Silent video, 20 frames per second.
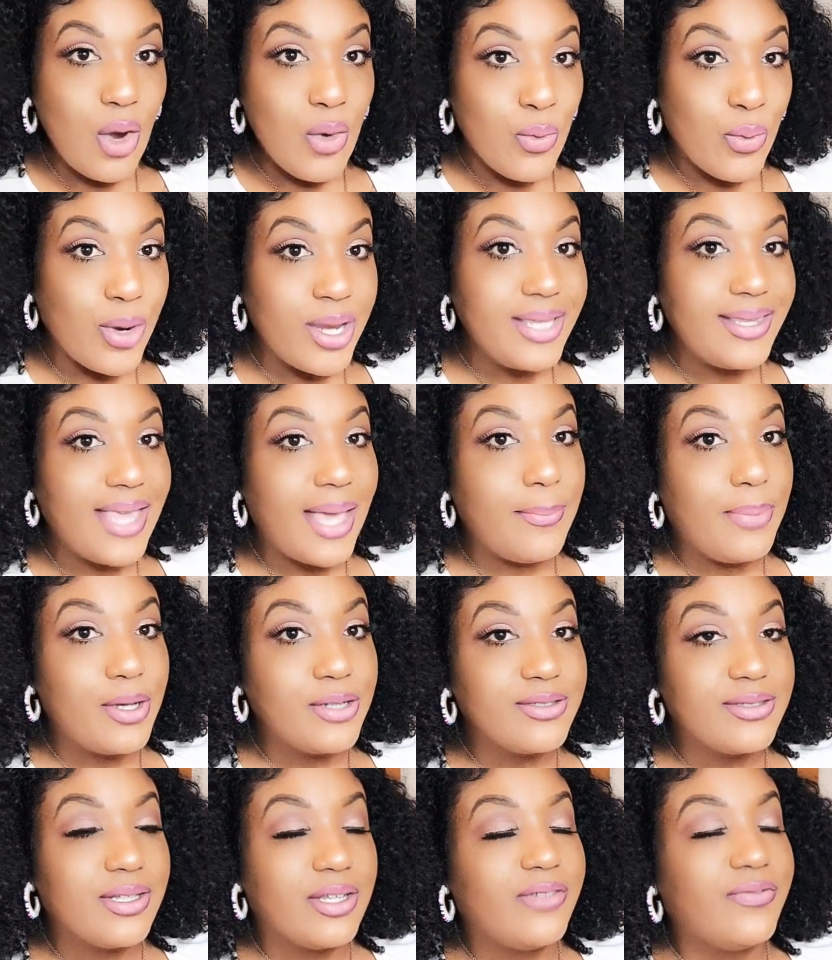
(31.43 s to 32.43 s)
Ring that
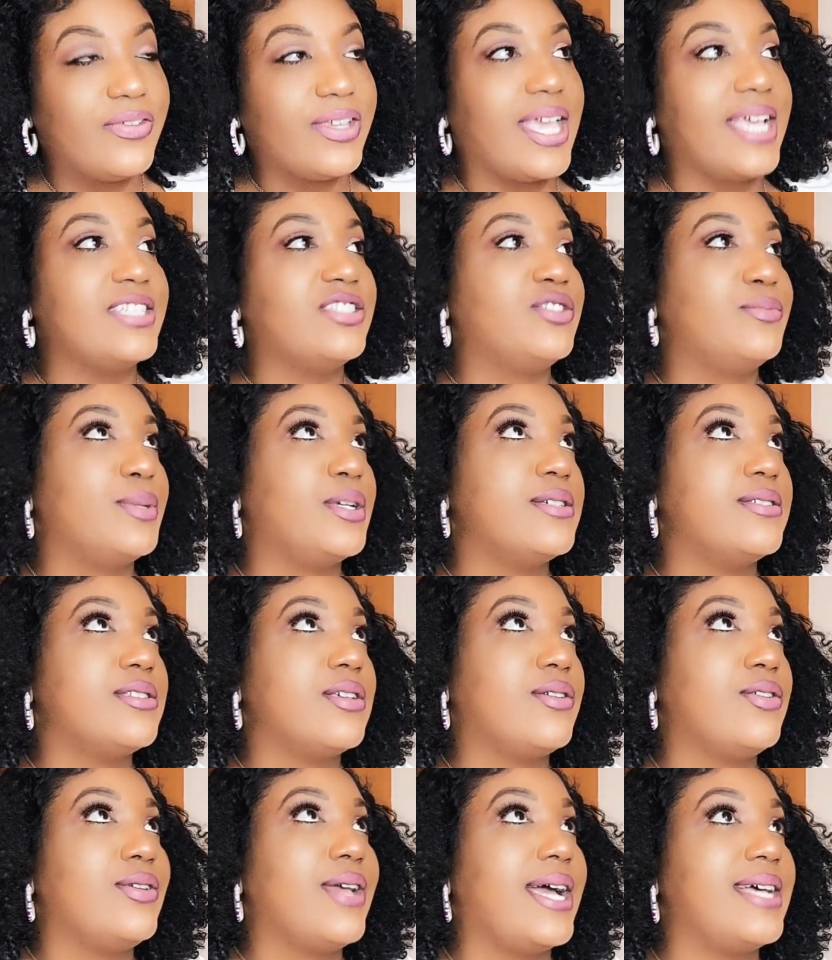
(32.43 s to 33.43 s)
post notification bell
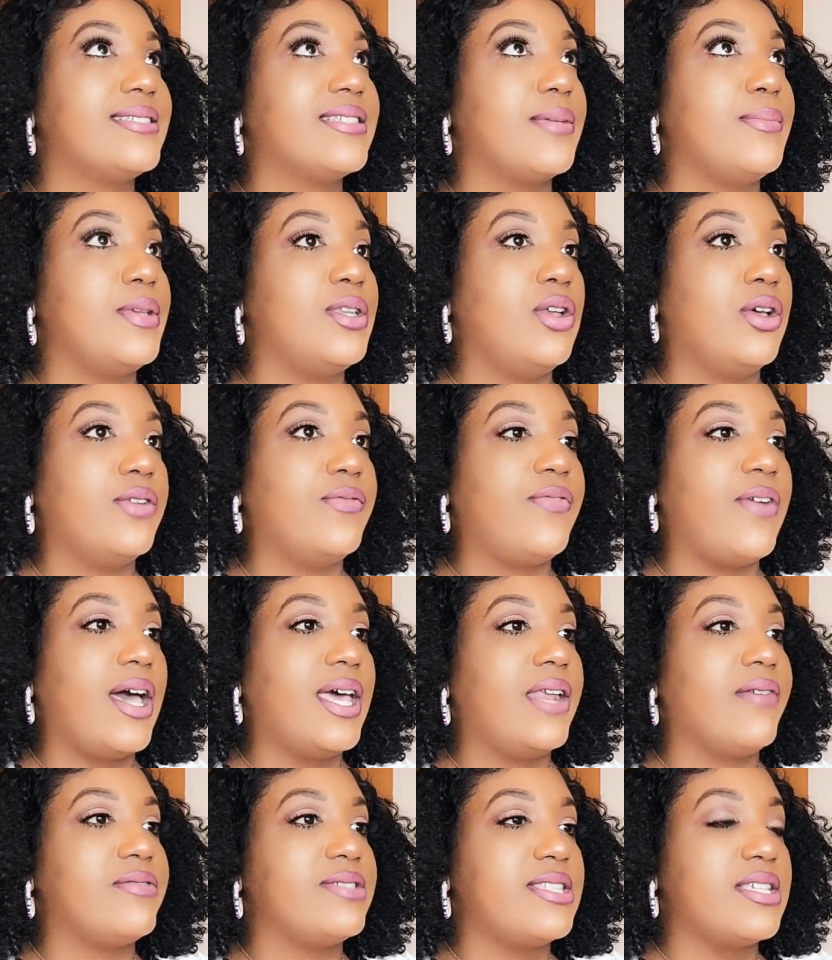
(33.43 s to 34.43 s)
so you guys can be
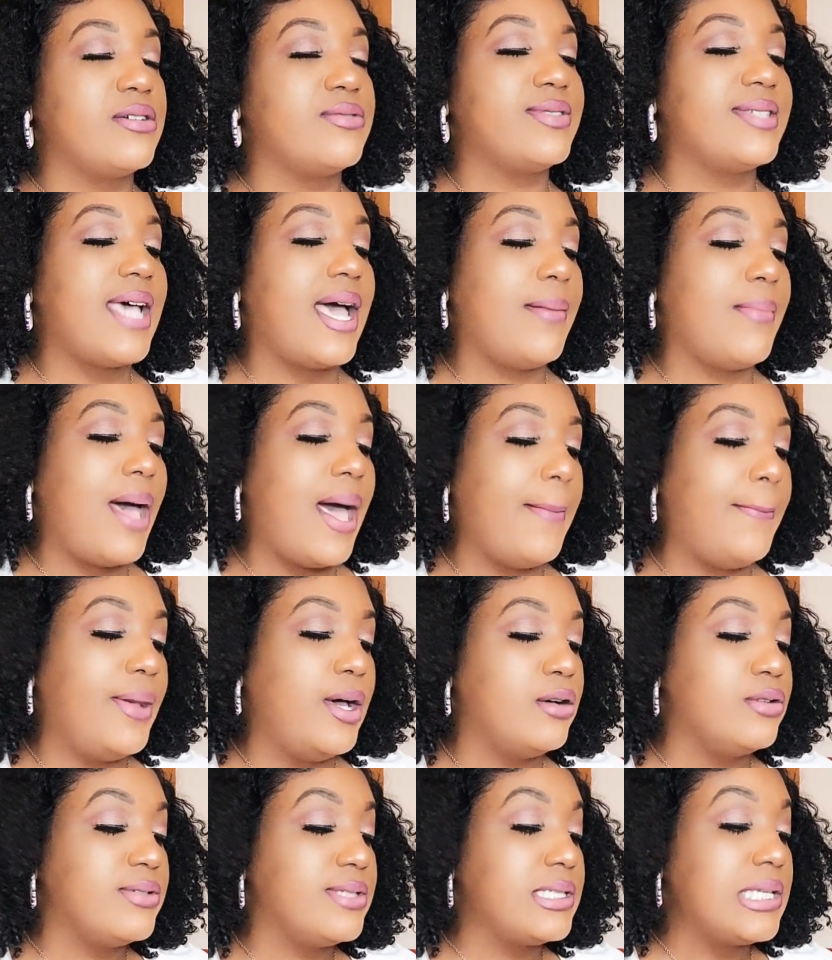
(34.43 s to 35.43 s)
notified every single time I
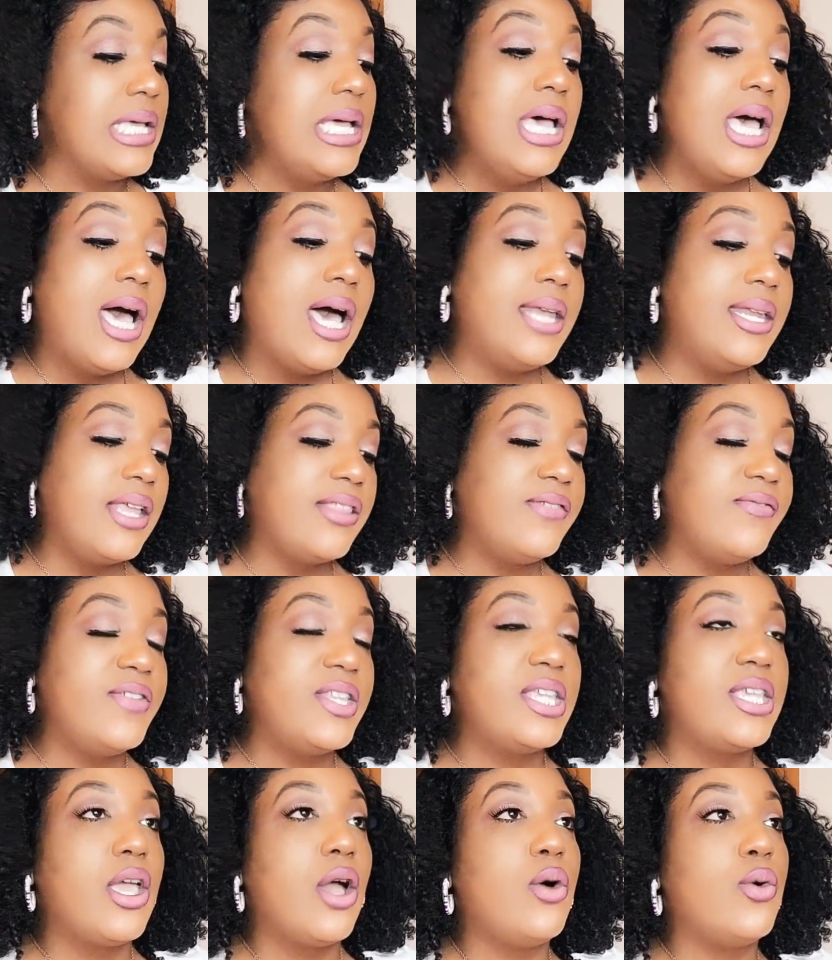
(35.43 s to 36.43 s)
post another
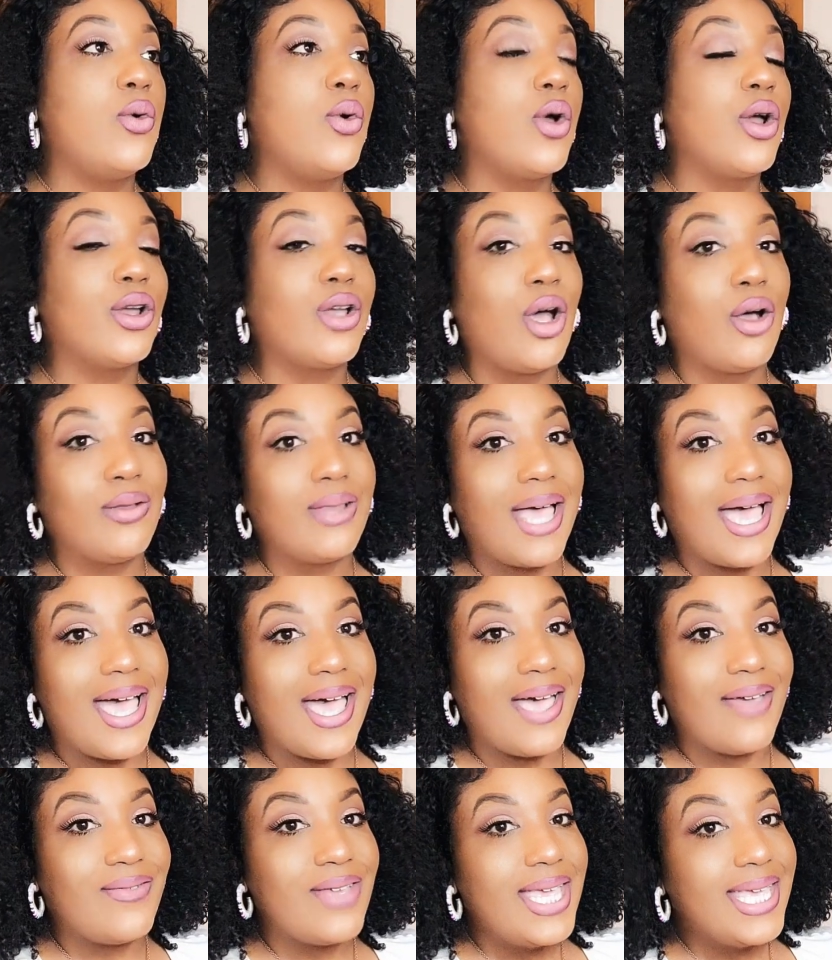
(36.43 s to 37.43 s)
video or go
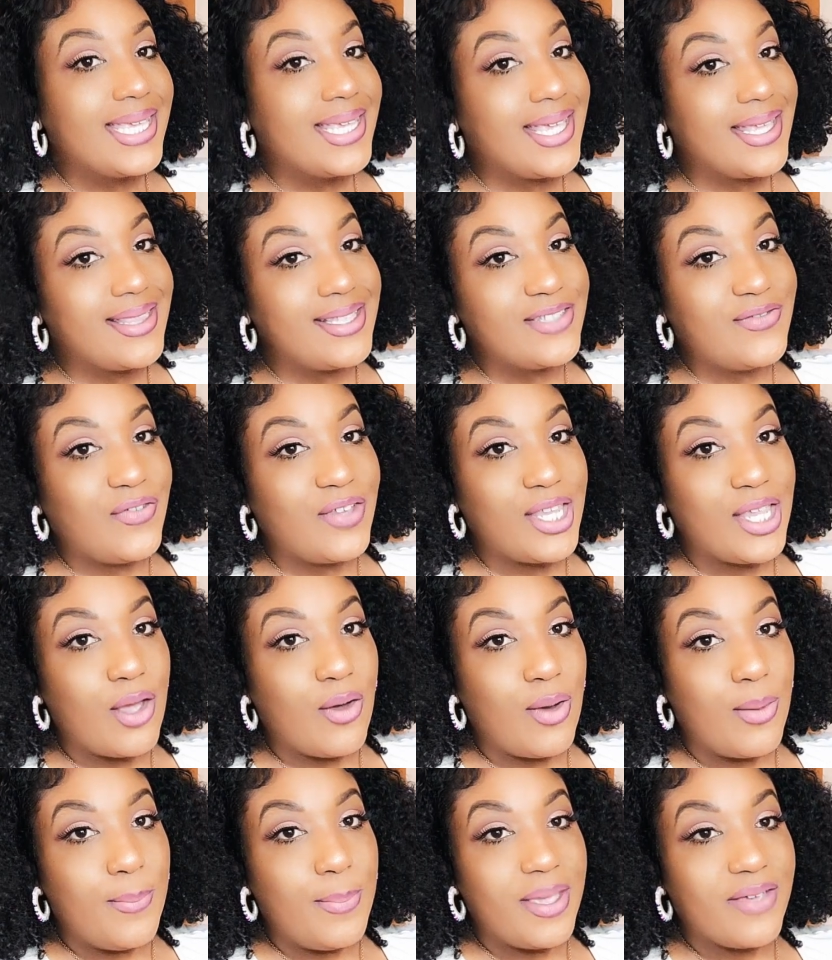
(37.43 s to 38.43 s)
live. Give this
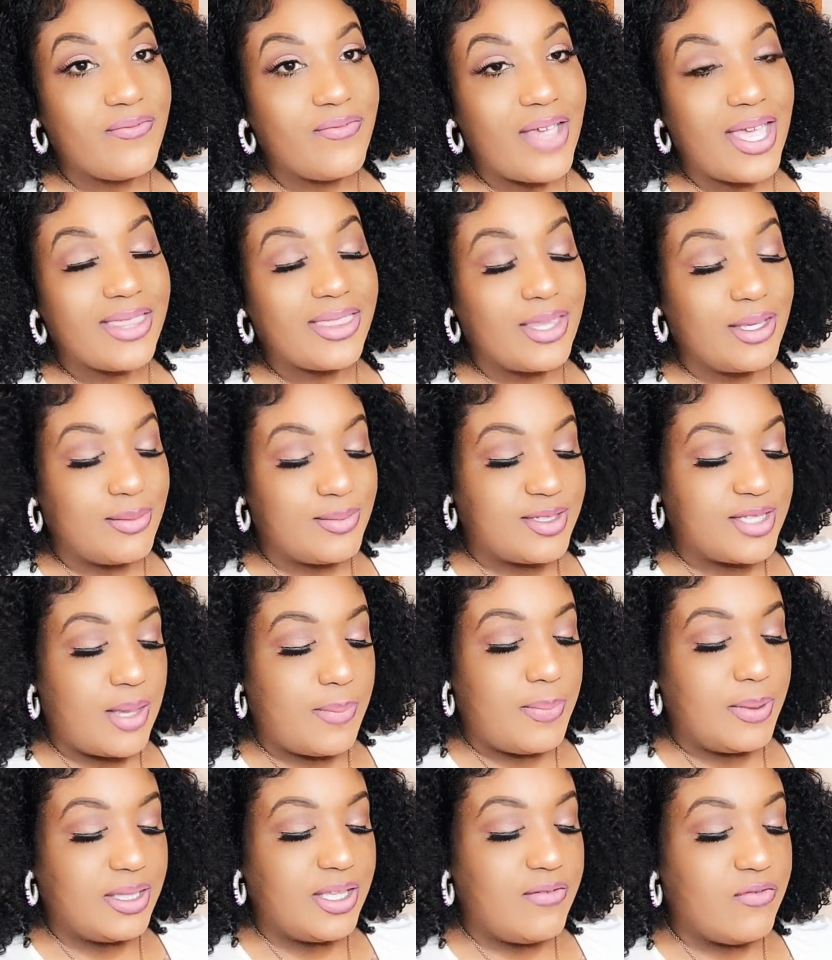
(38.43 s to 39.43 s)
video a big fat thumbs
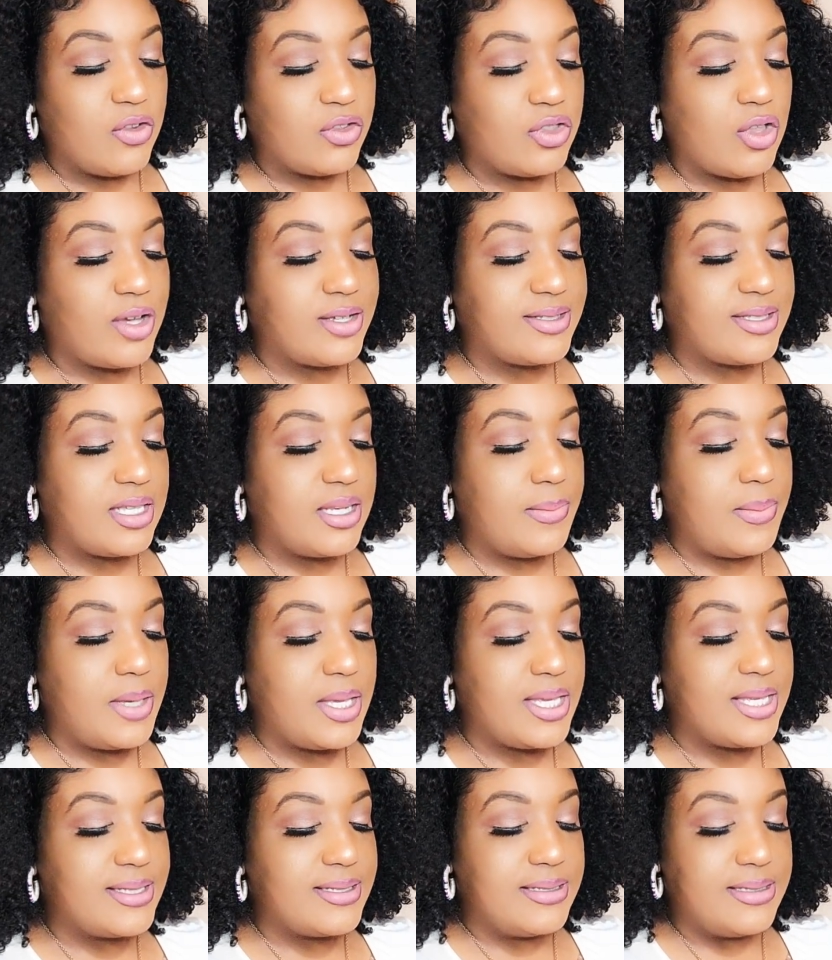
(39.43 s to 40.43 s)
up and leave your thoughts and
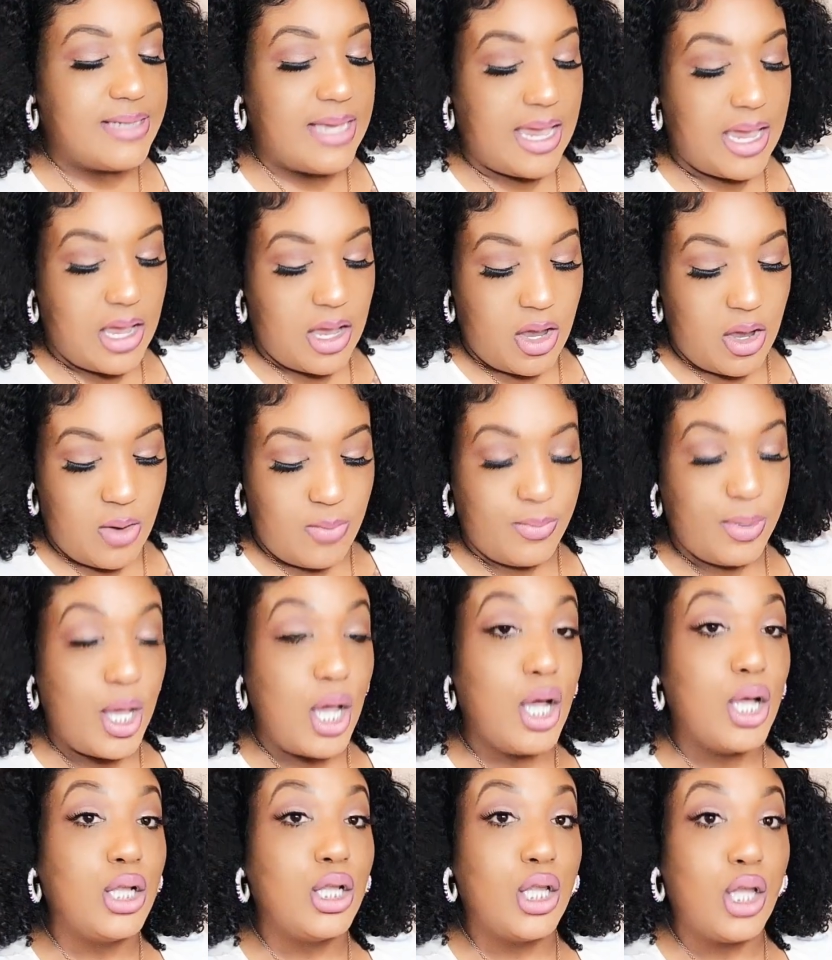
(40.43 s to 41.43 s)
opinions down
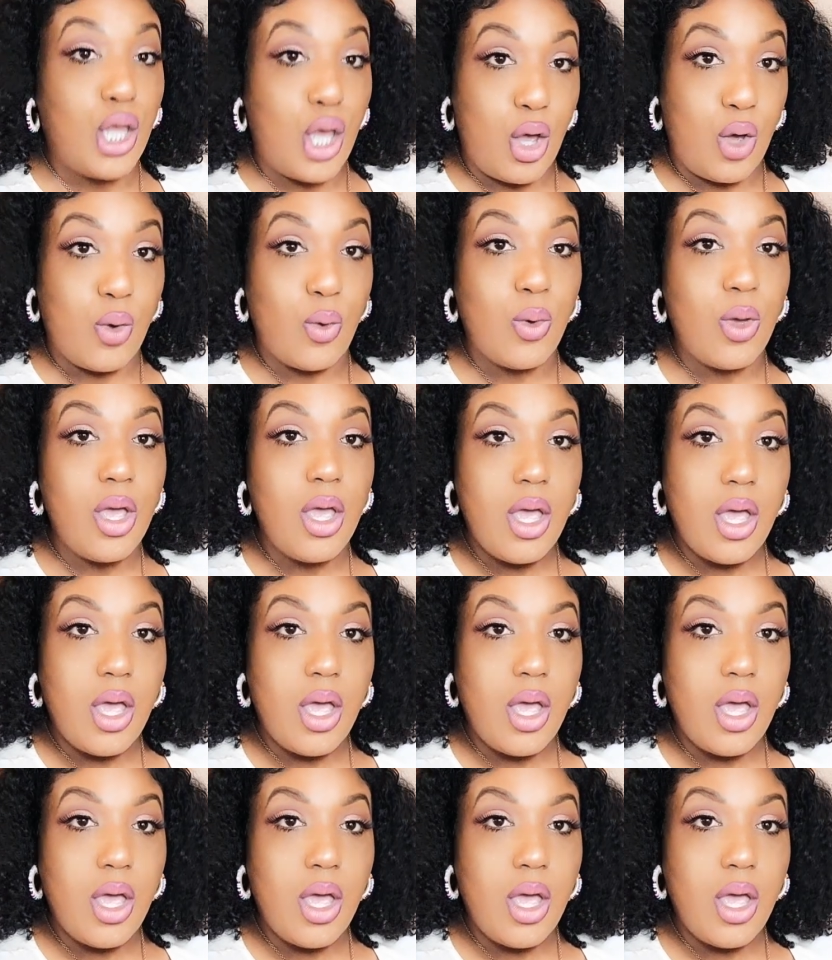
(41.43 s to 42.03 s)
below.